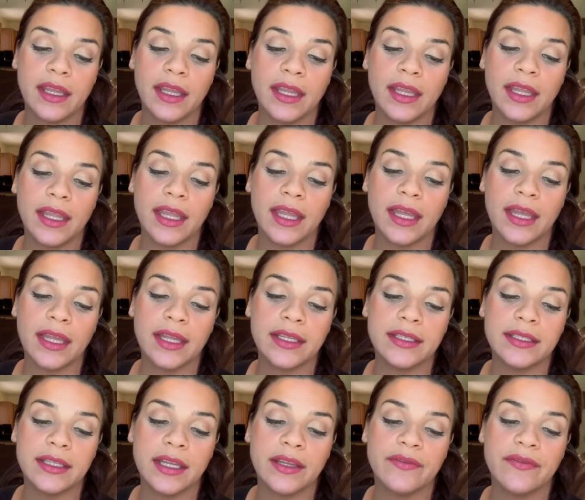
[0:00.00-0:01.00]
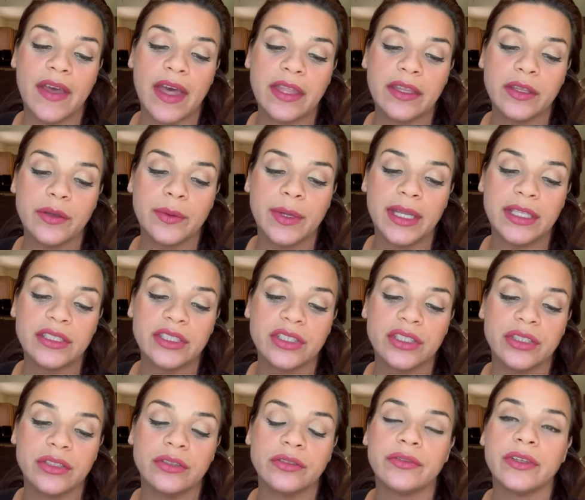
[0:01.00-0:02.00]
and evaluates
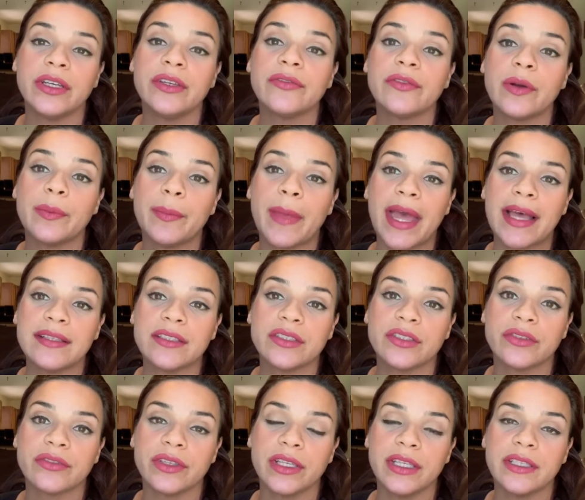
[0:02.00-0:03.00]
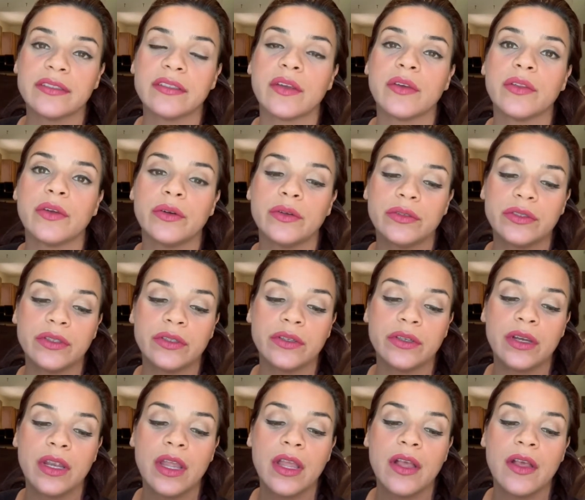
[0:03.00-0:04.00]
children for mastery. So those are
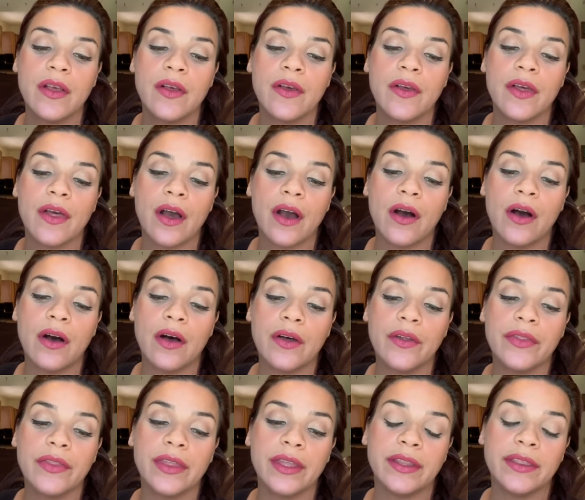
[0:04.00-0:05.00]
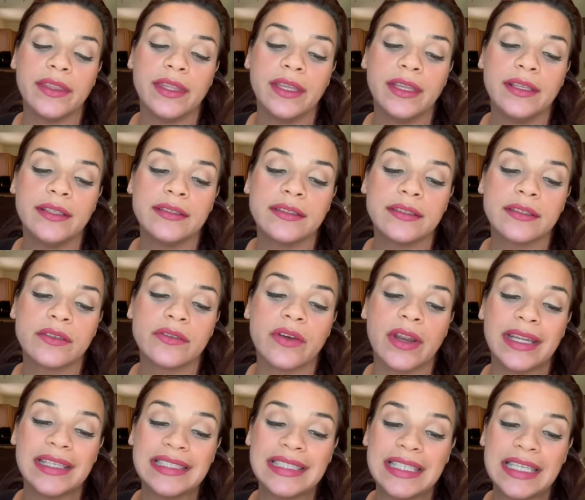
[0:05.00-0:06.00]
all these
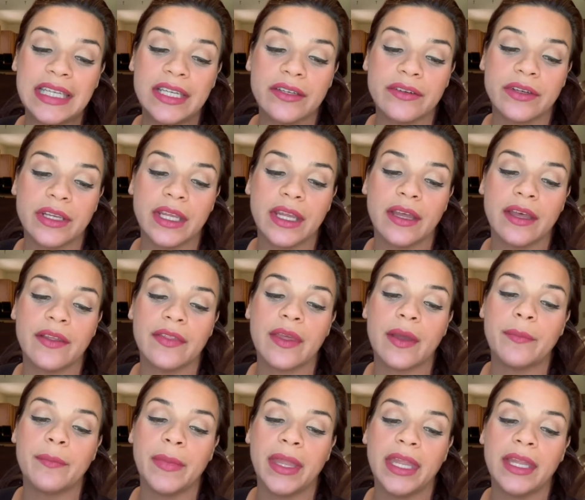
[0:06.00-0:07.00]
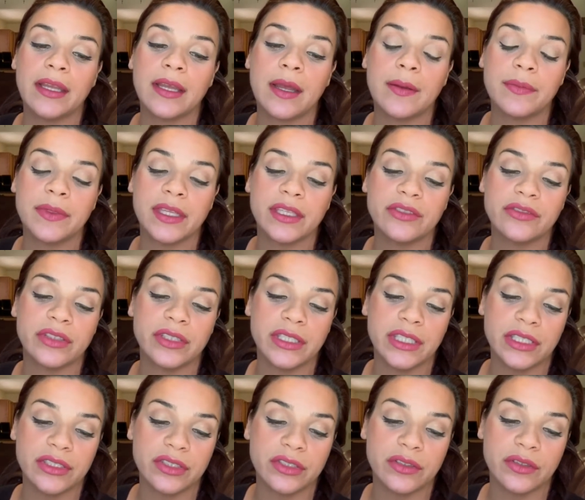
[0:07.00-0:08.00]
criteria that make up the
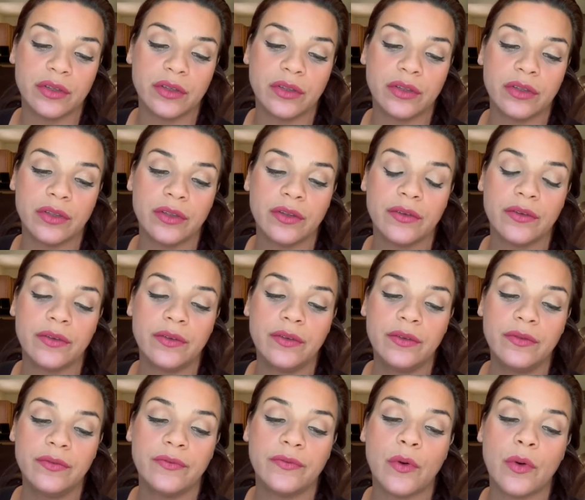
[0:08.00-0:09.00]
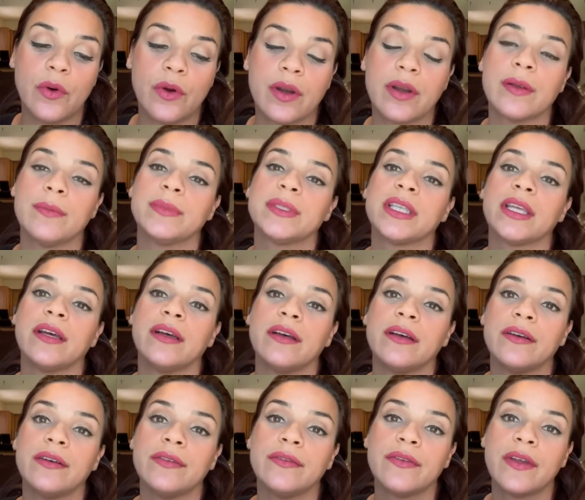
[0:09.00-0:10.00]
traditional forms
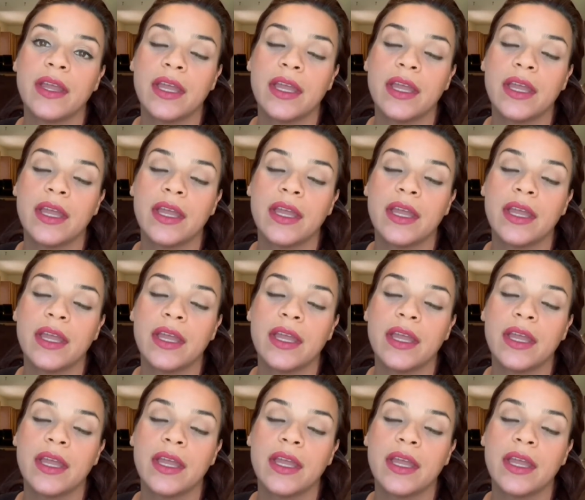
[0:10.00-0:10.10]
of